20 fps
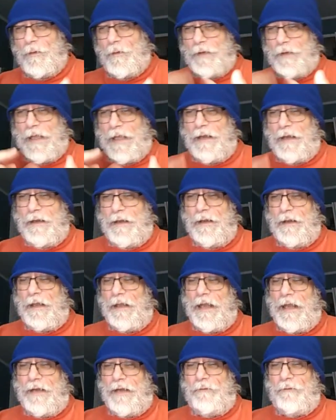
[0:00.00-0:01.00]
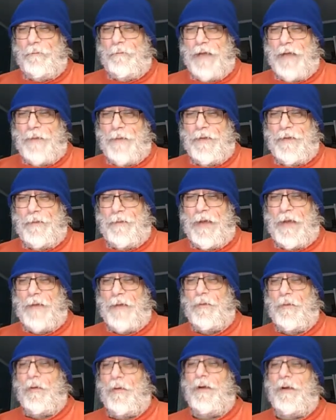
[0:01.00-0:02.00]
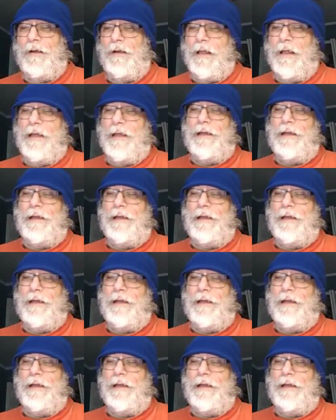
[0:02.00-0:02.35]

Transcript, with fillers: Katie, Katie from Popping the Popcorn,